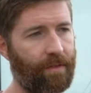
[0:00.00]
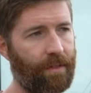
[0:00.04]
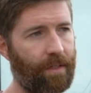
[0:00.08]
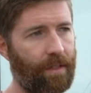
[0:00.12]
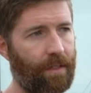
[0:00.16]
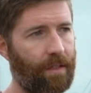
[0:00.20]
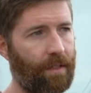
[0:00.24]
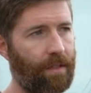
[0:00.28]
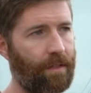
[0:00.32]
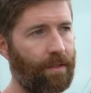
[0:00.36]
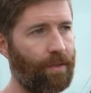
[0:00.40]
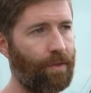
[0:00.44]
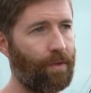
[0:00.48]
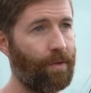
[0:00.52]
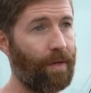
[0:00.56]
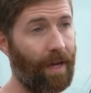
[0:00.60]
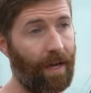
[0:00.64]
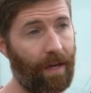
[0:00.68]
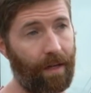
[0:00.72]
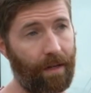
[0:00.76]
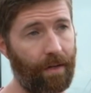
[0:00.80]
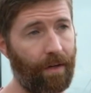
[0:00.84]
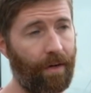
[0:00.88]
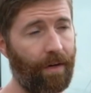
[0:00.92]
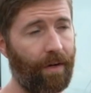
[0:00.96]
Uh, you
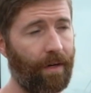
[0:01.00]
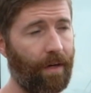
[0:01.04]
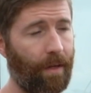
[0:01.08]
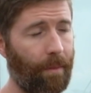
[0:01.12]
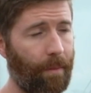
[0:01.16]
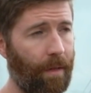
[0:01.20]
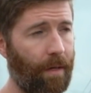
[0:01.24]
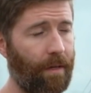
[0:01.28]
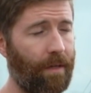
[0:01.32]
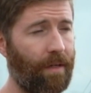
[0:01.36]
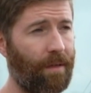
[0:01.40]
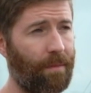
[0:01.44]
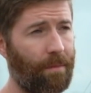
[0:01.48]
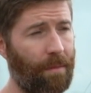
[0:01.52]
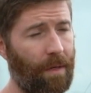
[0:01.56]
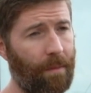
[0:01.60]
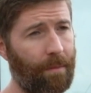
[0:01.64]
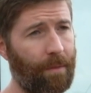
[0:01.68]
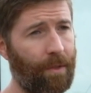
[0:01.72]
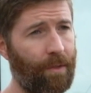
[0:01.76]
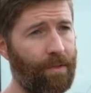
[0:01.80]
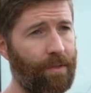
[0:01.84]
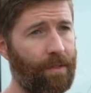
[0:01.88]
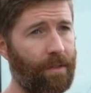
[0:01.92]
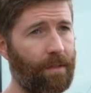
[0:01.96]
can hear it in my, in my
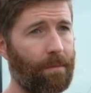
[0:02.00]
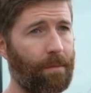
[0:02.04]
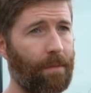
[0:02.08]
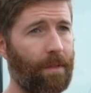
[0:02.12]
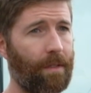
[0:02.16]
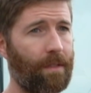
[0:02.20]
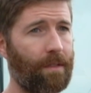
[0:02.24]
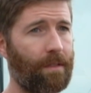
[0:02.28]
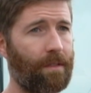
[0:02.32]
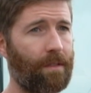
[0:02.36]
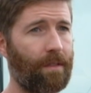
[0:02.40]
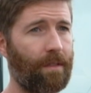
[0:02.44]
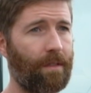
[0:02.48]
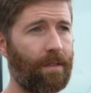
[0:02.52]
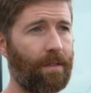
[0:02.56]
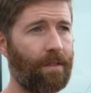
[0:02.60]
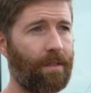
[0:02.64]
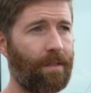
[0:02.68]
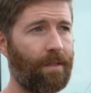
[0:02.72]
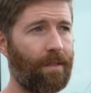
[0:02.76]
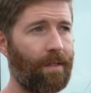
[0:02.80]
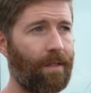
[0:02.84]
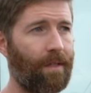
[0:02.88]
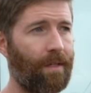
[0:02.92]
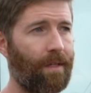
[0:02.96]
music, but uh,
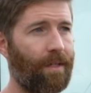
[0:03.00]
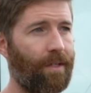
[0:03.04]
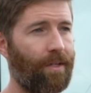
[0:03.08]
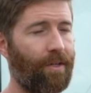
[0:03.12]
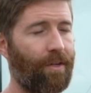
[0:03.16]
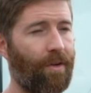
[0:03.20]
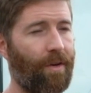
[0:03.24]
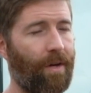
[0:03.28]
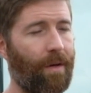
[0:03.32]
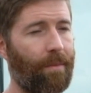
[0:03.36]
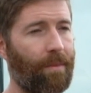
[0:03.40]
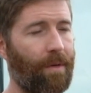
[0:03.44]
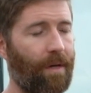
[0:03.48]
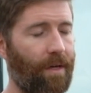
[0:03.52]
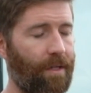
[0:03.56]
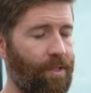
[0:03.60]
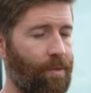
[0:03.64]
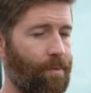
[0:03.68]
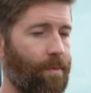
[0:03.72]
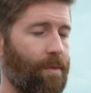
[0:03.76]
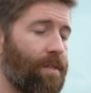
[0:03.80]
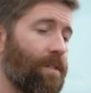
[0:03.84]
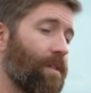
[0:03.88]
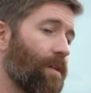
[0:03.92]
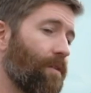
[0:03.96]
you know, I'm not
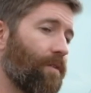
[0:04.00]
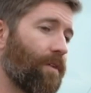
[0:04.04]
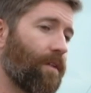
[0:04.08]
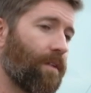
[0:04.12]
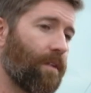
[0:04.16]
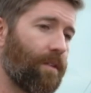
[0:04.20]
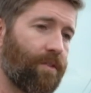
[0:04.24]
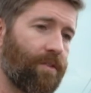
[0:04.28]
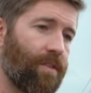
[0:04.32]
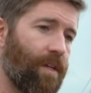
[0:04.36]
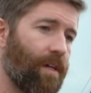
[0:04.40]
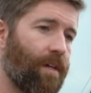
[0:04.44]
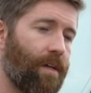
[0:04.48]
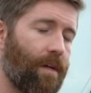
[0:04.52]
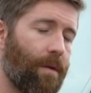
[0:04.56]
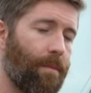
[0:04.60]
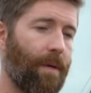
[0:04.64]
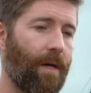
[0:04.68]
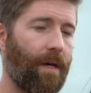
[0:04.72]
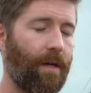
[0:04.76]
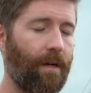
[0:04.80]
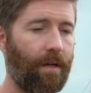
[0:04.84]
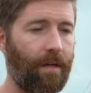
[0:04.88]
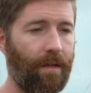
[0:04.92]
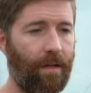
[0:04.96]
specifically singing
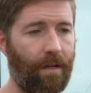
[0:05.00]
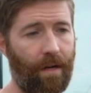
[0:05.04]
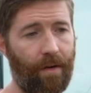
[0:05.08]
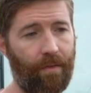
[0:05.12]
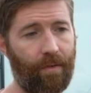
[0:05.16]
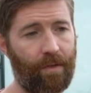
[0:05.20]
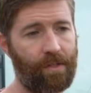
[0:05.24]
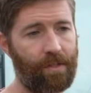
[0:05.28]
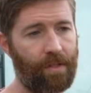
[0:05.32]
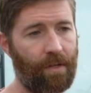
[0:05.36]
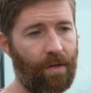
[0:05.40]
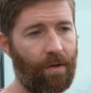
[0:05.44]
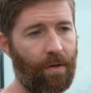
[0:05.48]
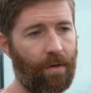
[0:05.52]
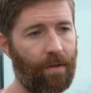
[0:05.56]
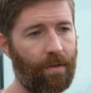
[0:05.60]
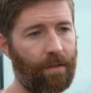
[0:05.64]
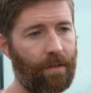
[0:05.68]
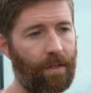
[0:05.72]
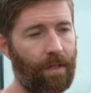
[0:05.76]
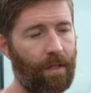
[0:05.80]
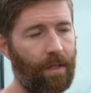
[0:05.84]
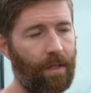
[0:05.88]
about it in every song.